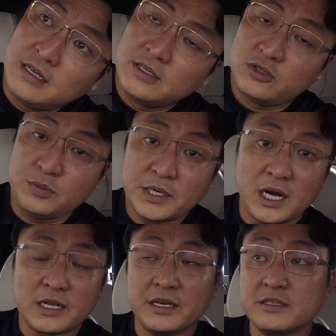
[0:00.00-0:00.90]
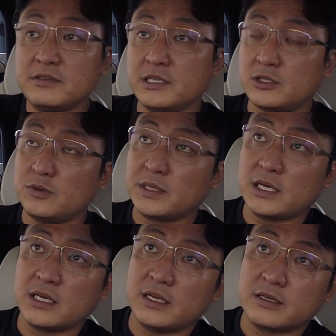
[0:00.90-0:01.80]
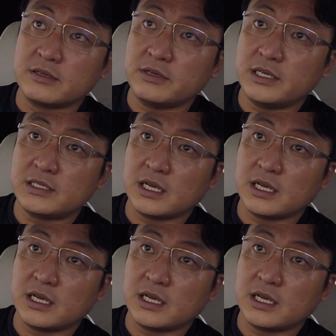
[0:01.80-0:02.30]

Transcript: supercar categories. Supercar categories,